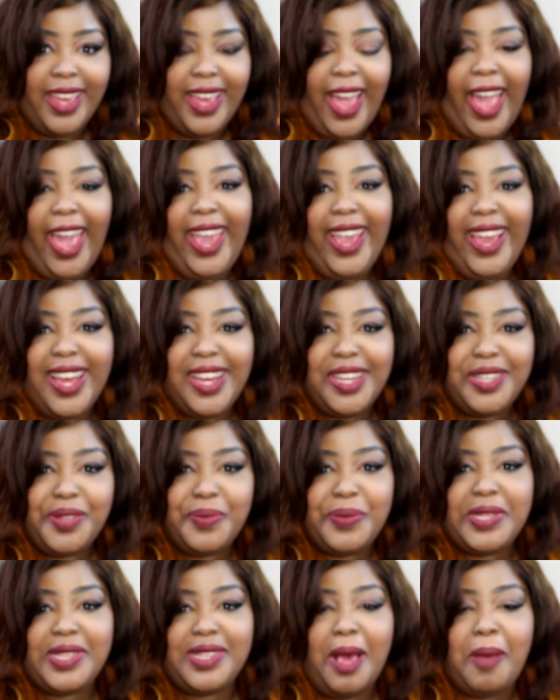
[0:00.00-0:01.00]
Hey guys,
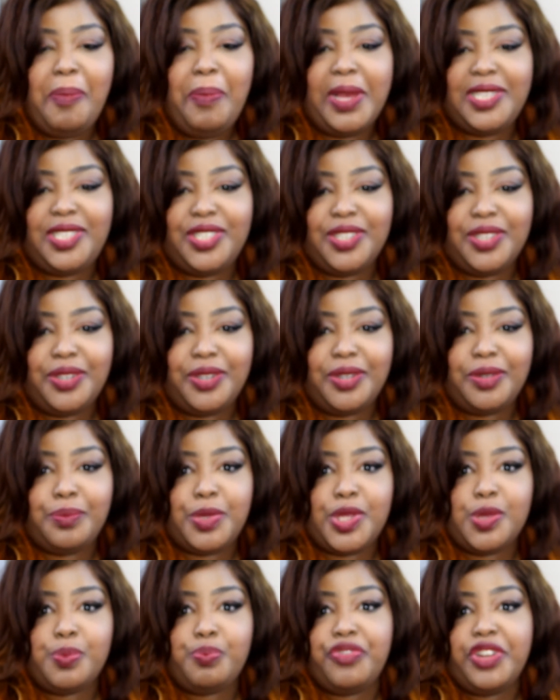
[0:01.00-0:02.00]
what's up? It's your girl,
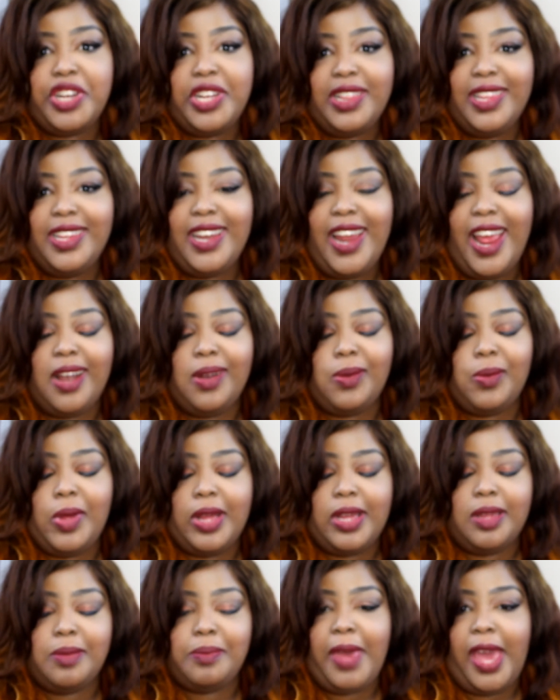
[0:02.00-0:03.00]
Miss Brooklyn, and
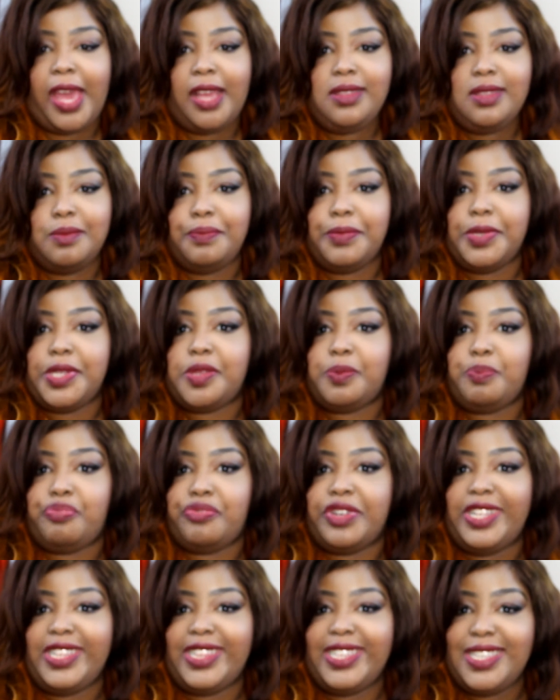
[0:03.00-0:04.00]
welcome back to Miss
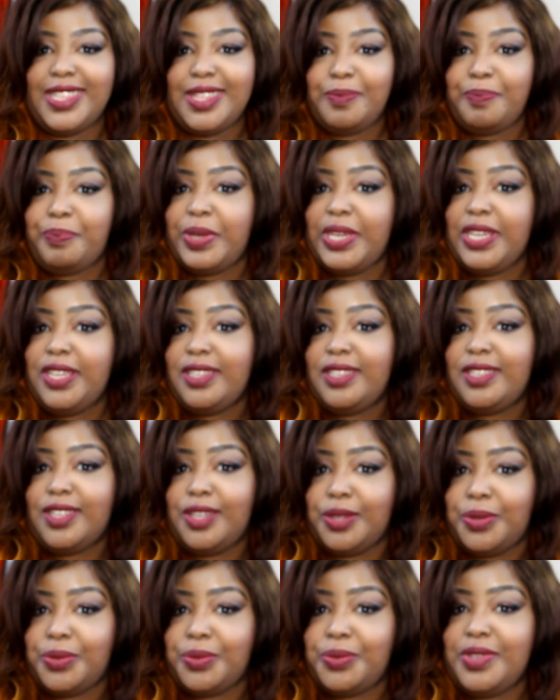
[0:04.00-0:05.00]
Brooklyn's
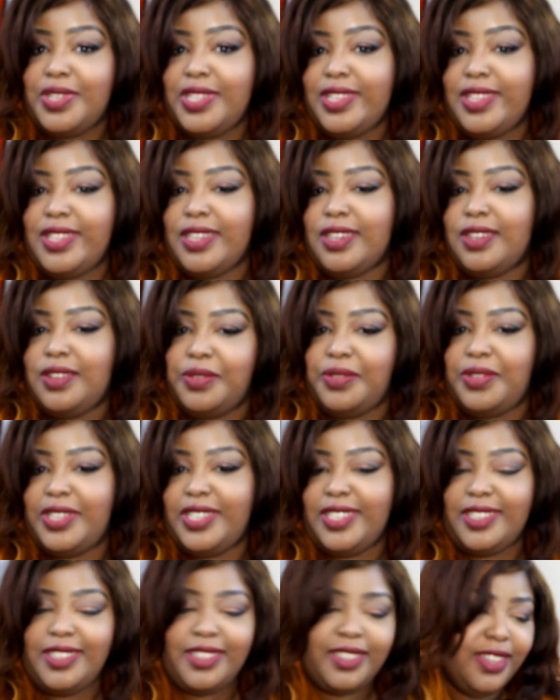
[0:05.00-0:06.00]
BeYouty
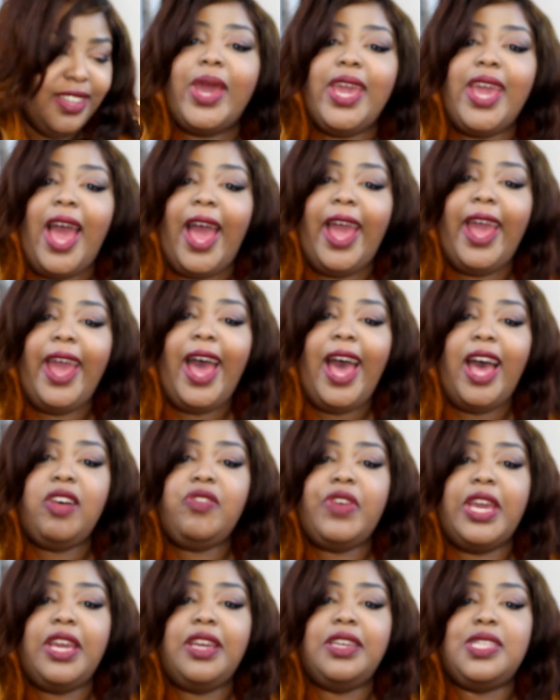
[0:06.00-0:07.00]
Corner. Hey, I
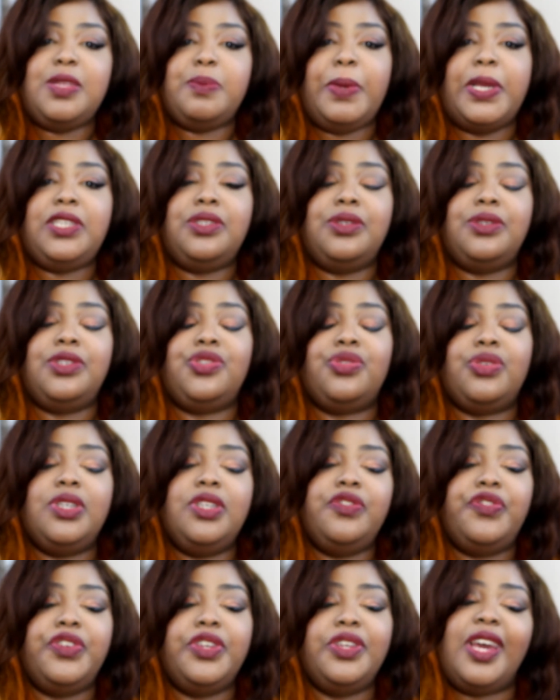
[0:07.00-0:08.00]
have a special
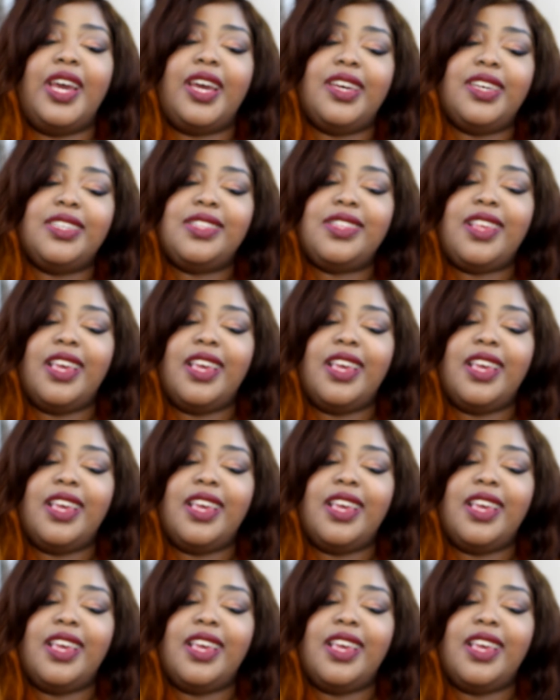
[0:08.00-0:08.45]
treat for you guys.